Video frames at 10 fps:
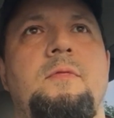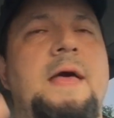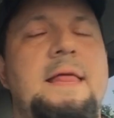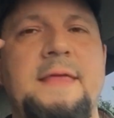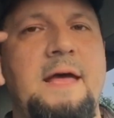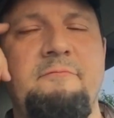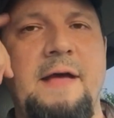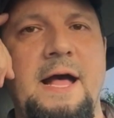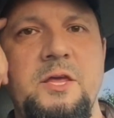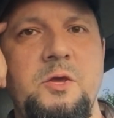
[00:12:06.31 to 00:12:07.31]
That
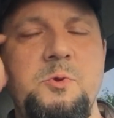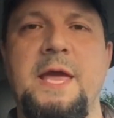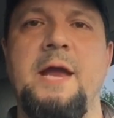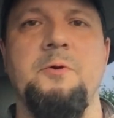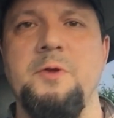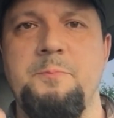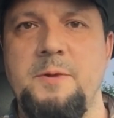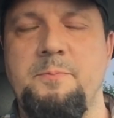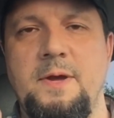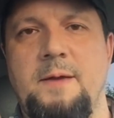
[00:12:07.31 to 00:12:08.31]
value, you can't really
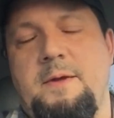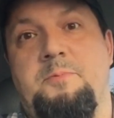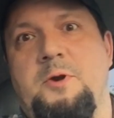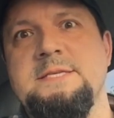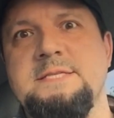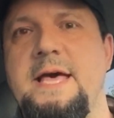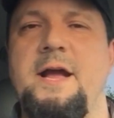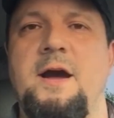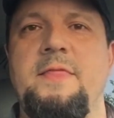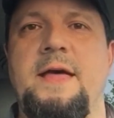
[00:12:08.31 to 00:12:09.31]
put a price
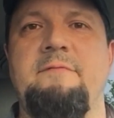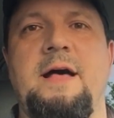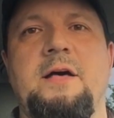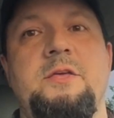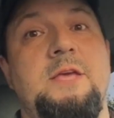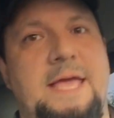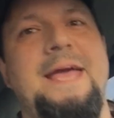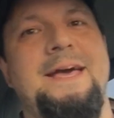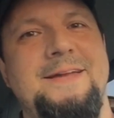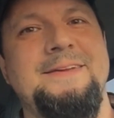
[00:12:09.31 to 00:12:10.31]
tag on that value. You
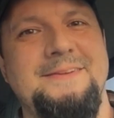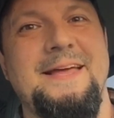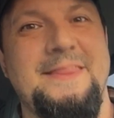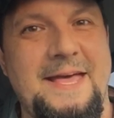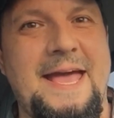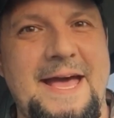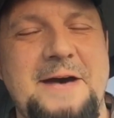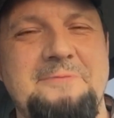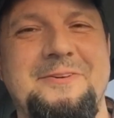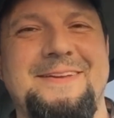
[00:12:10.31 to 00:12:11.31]
can, and they
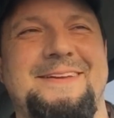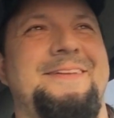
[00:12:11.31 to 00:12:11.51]
have,